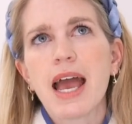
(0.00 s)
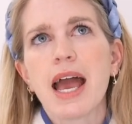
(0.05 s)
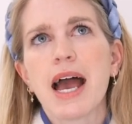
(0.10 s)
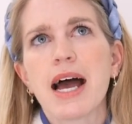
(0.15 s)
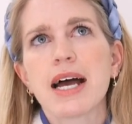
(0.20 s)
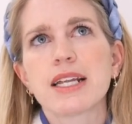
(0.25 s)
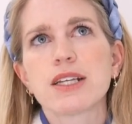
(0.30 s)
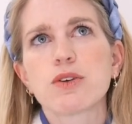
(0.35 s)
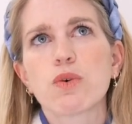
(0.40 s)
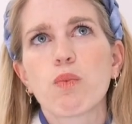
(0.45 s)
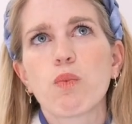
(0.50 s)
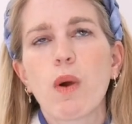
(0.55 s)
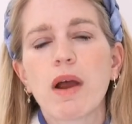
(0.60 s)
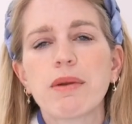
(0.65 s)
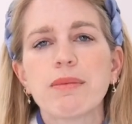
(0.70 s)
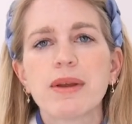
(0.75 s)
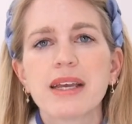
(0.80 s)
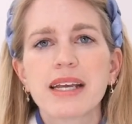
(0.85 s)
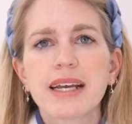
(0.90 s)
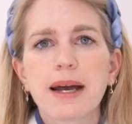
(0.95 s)
And
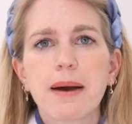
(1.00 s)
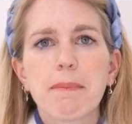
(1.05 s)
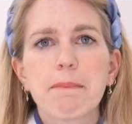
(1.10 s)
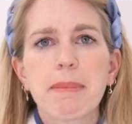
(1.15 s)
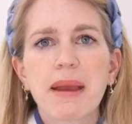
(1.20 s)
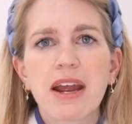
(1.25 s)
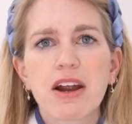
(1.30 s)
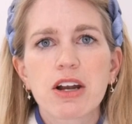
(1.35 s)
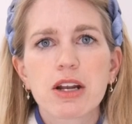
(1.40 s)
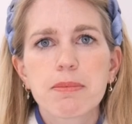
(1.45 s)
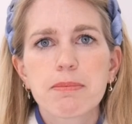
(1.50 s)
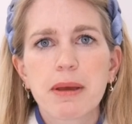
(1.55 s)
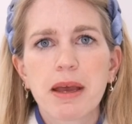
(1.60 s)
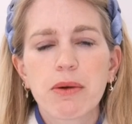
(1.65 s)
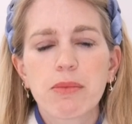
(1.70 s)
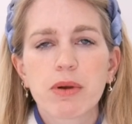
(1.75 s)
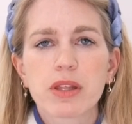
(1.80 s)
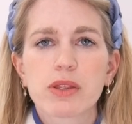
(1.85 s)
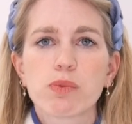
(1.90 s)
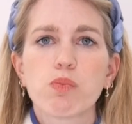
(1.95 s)
when we compared a
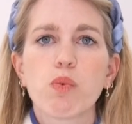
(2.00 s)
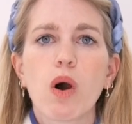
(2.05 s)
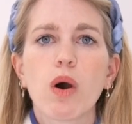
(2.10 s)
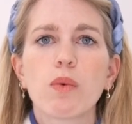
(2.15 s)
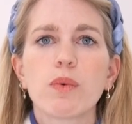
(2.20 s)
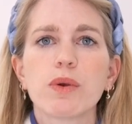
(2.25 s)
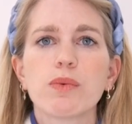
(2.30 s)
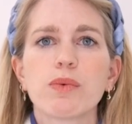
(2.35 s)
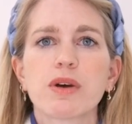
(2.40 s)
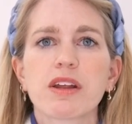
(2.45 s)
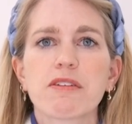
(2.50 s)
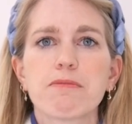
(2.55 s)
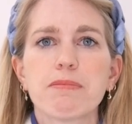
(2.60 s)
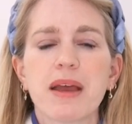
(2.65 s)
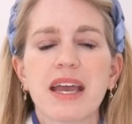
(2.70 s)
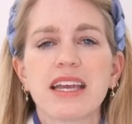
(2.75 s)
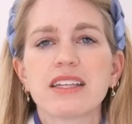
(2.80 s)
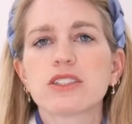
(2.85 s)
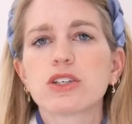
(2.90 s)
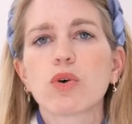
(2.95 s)
bit with what we would have
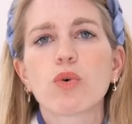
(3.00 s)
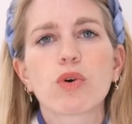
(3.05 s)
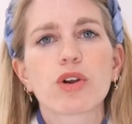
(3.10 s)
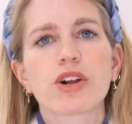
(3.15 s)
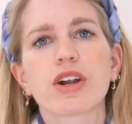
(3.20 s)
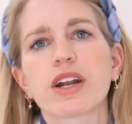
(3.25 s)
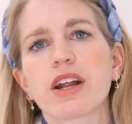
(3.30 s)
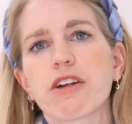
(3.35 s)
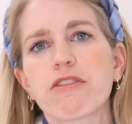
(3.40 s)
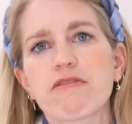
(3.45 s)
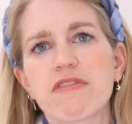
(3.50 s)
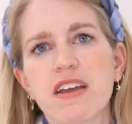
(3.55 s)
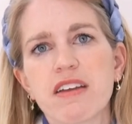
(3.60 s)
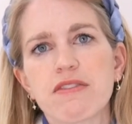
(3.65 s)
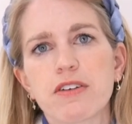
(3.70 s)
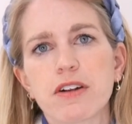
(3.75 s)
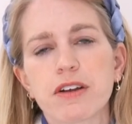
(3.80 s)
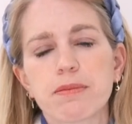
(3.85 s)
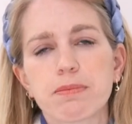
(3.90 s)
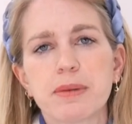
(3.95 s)
paid to order at our
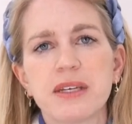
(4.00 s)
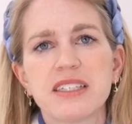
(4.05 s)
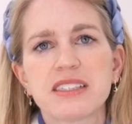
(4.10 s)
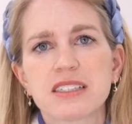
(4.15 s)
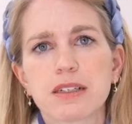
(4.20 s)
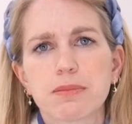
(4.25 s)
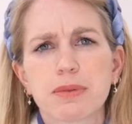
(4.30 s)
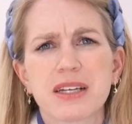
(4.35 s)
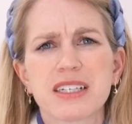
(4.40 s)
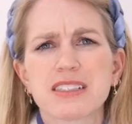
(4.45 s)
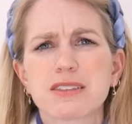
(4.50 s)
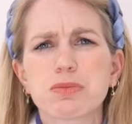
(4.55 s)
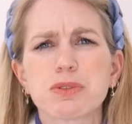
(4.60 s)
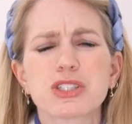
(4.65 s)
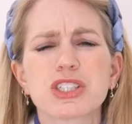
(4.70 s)
favorite pizza place,